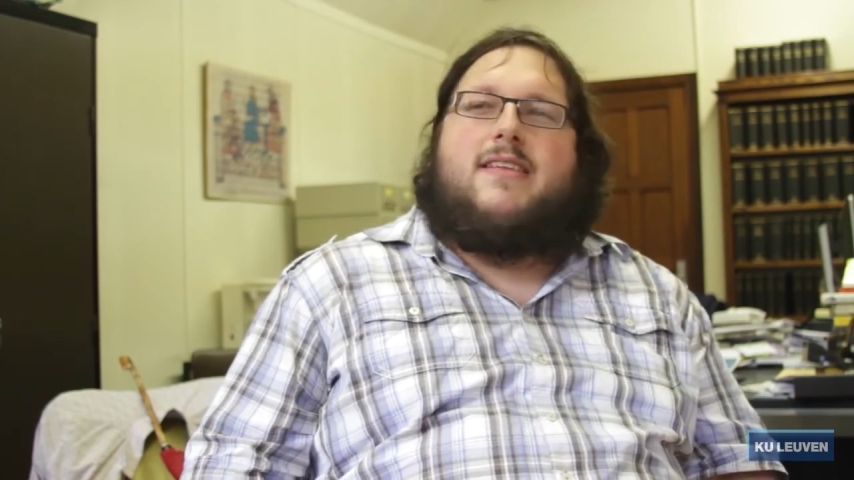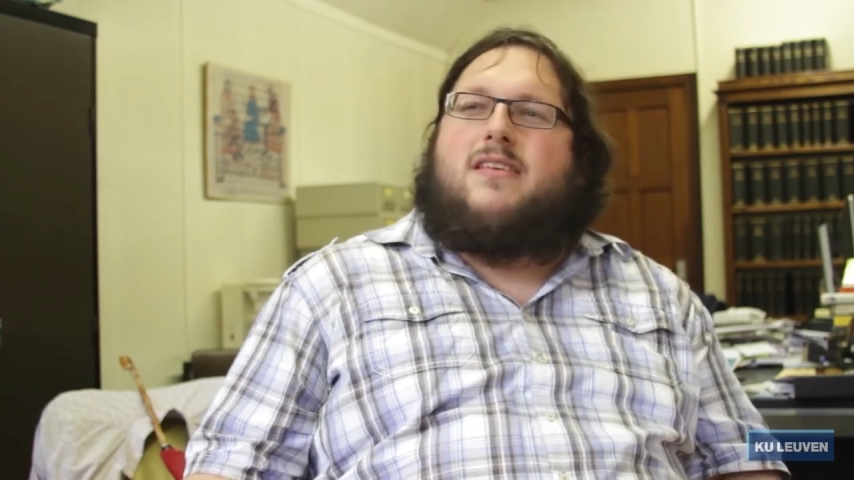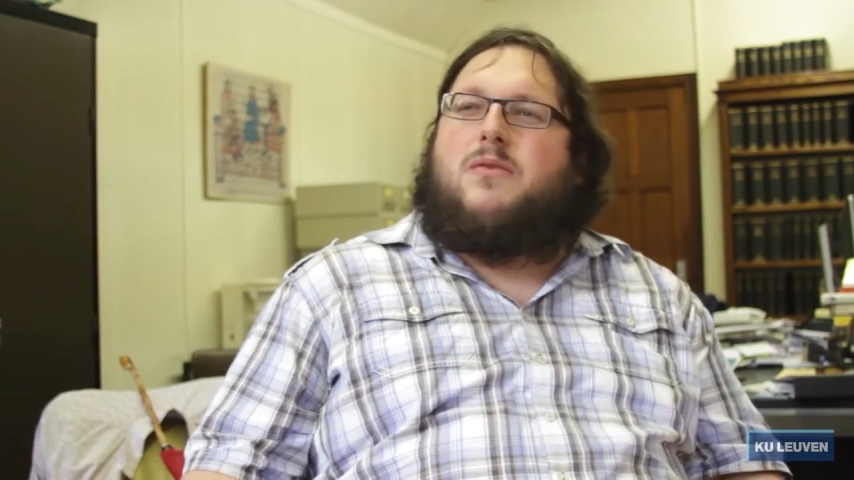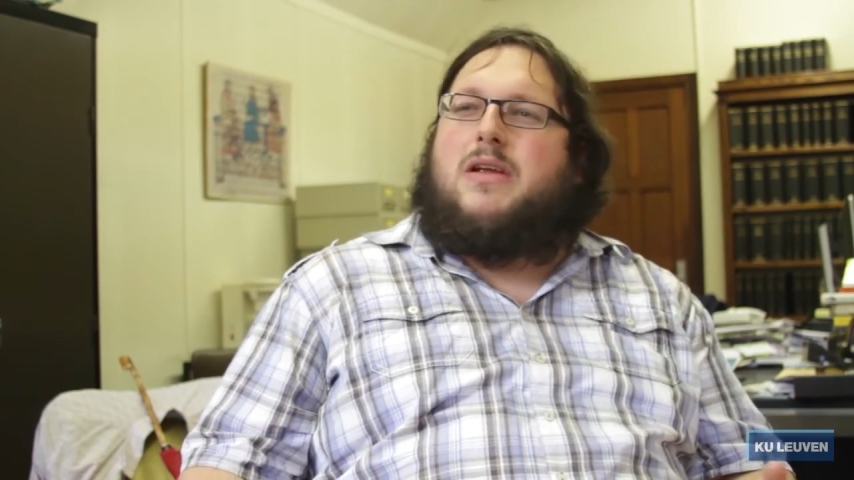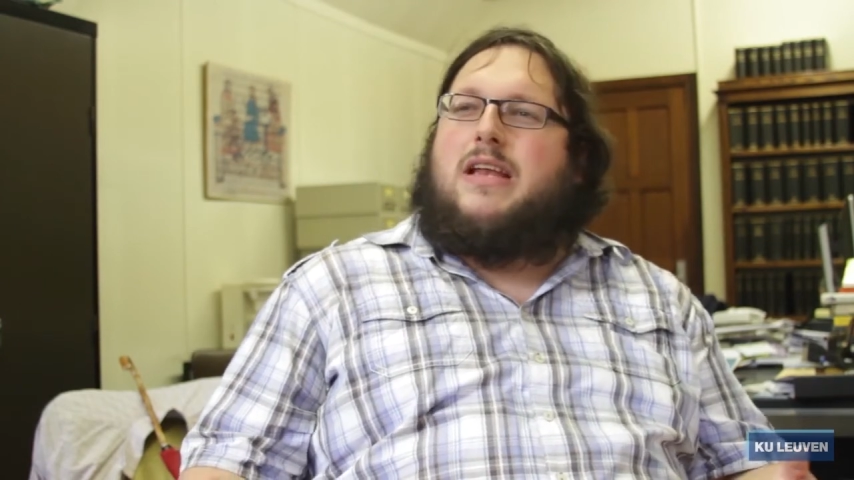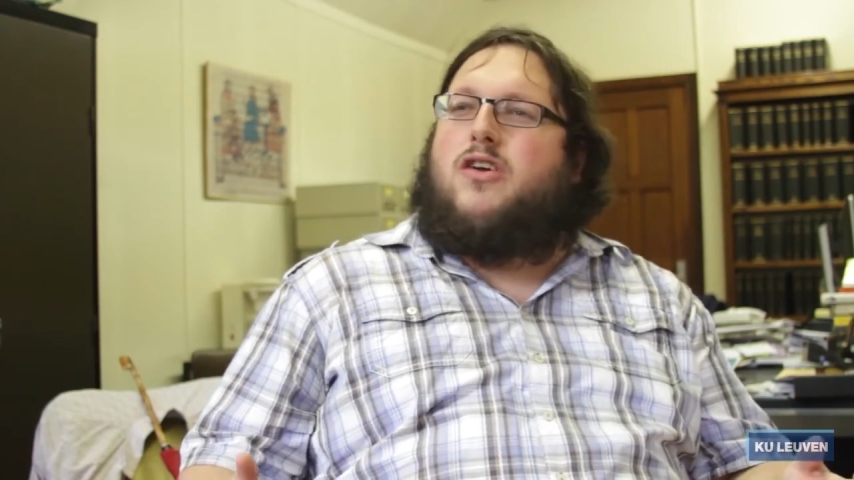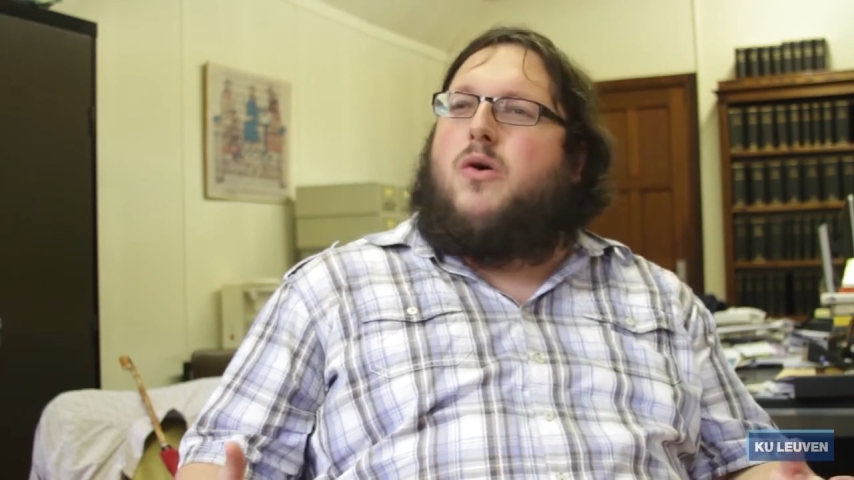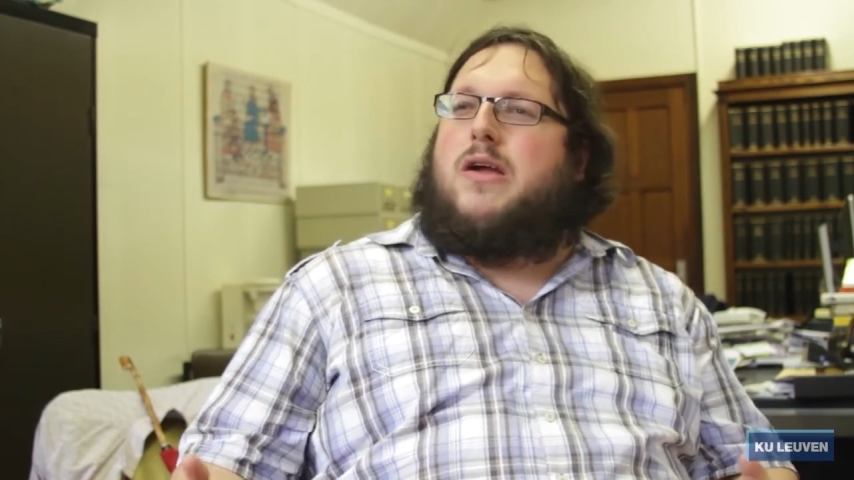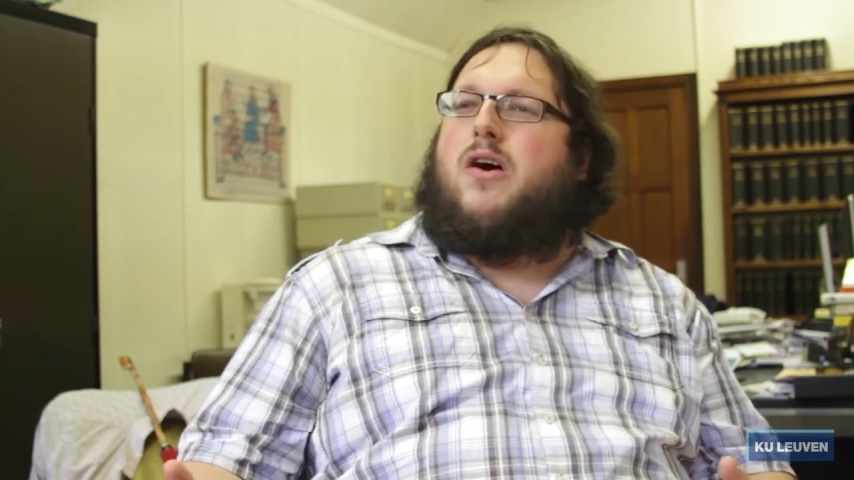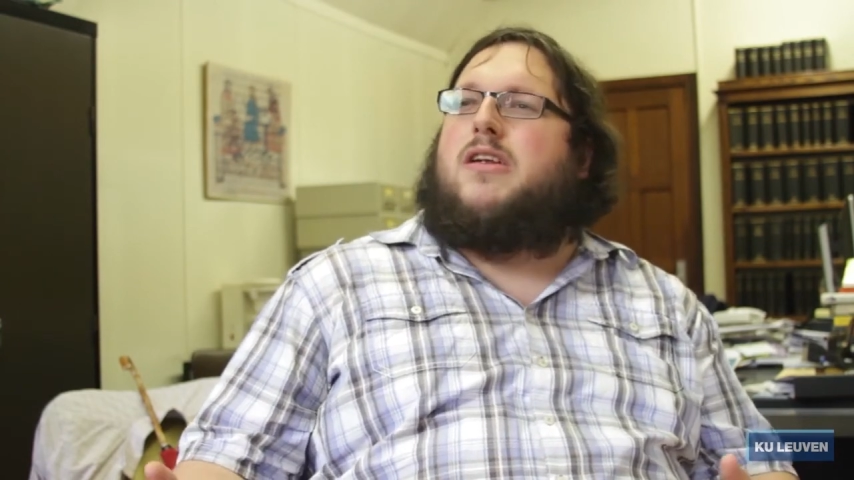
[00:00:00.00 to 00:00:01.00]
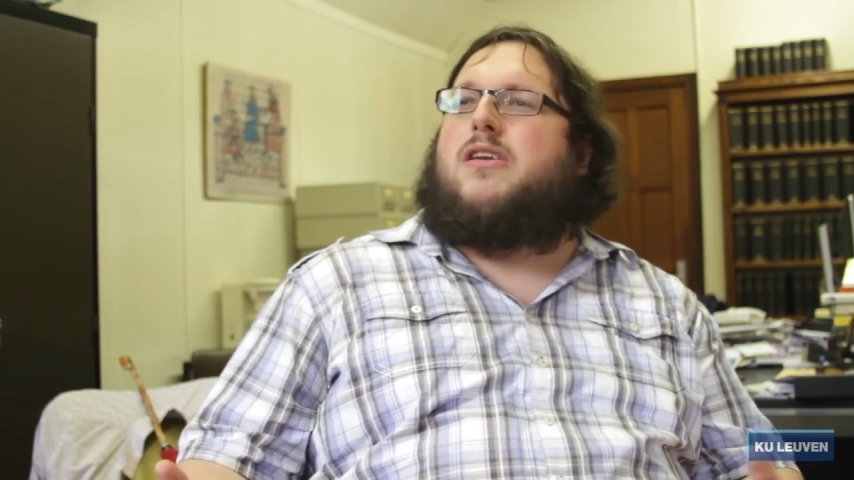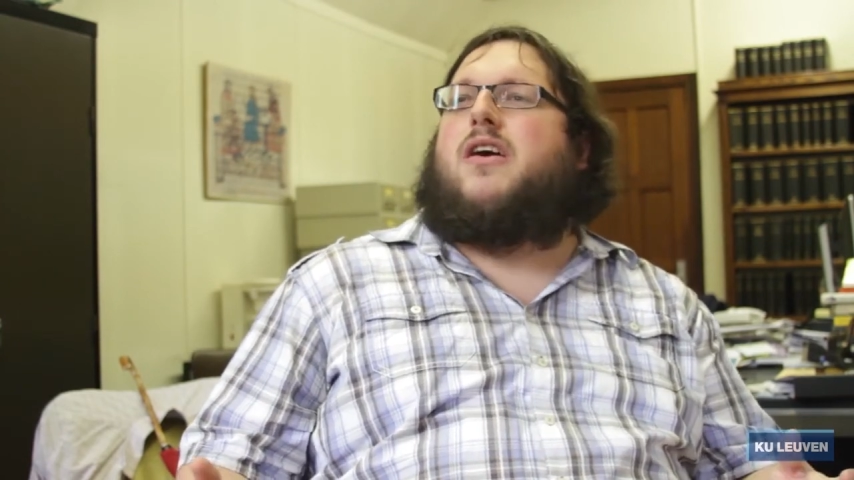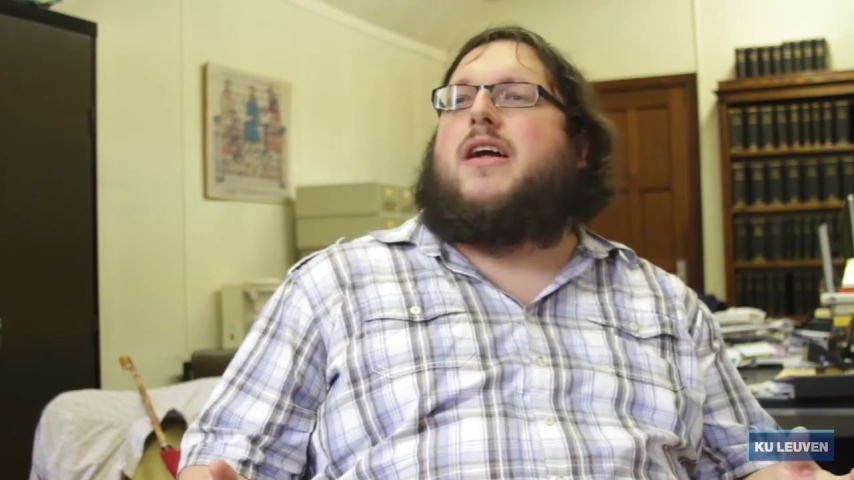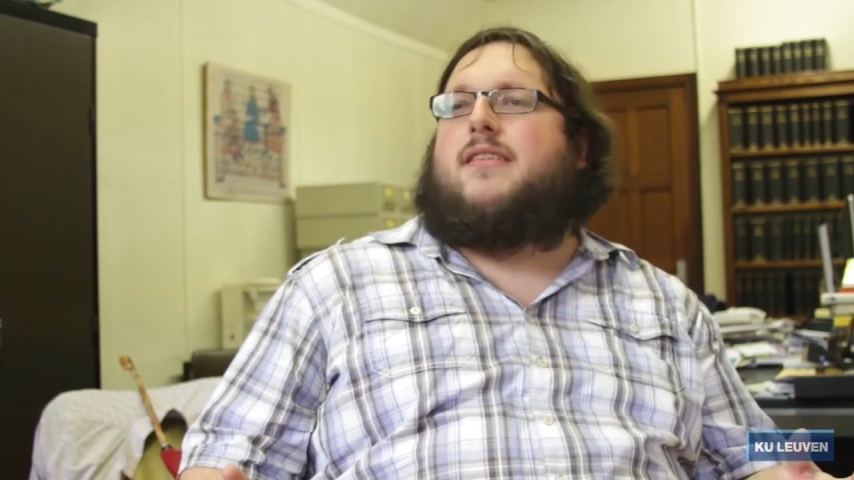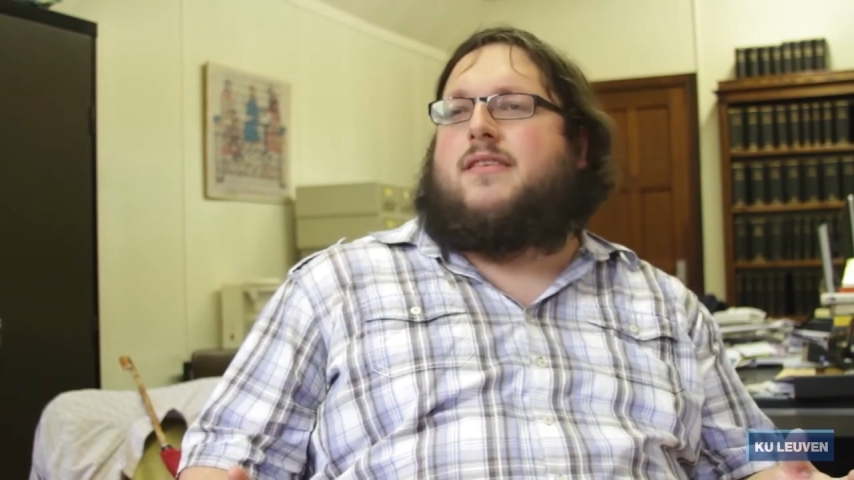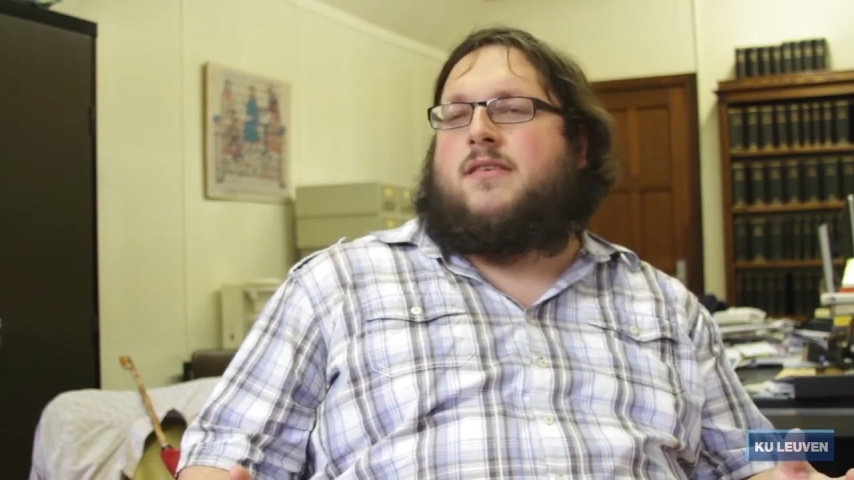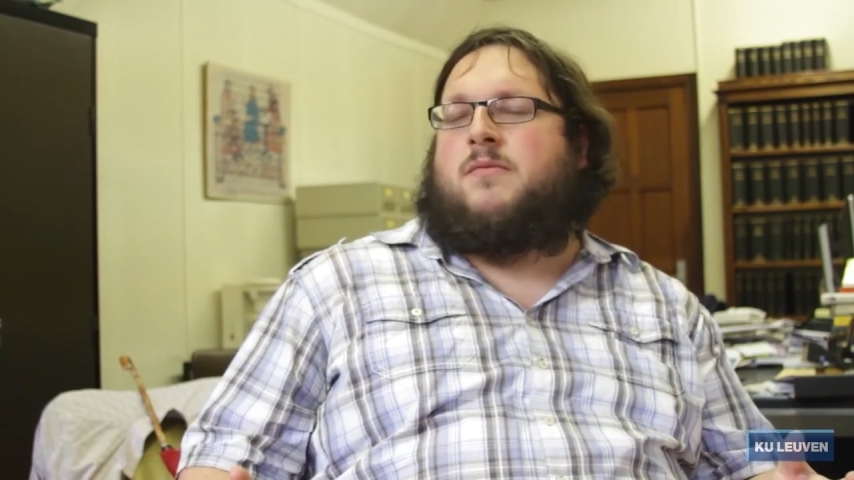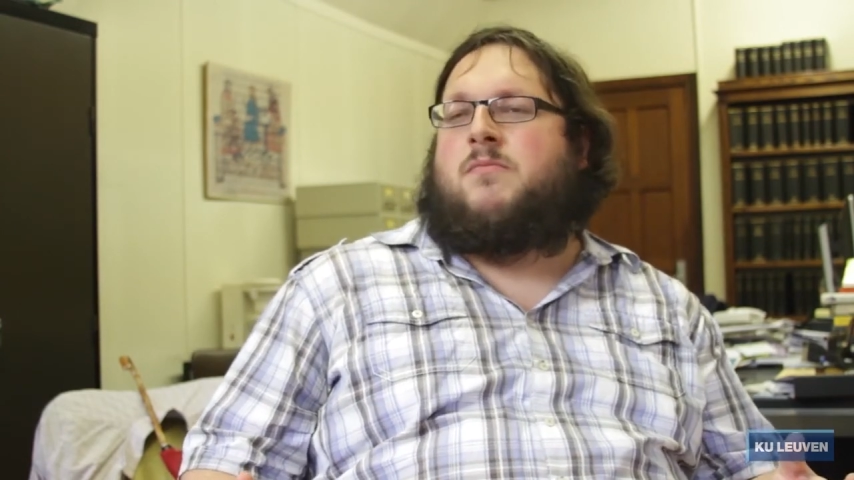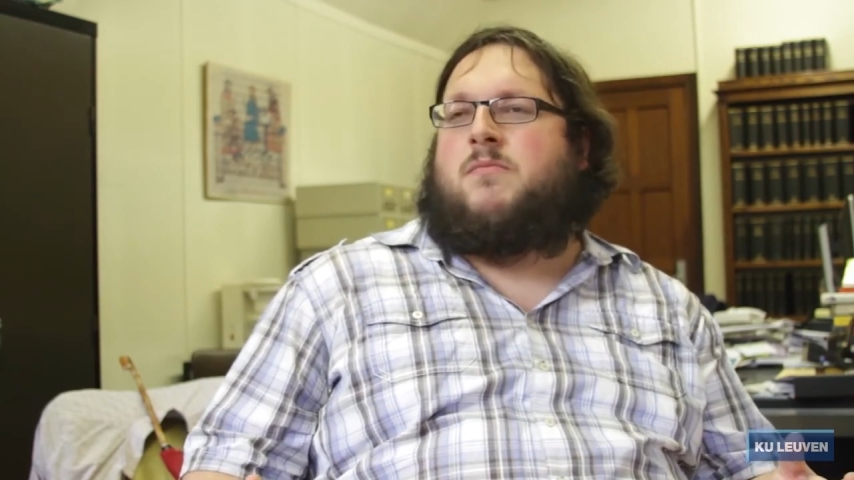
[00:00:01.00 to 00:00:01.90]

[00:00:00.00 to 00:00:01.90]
this really going on in our heads?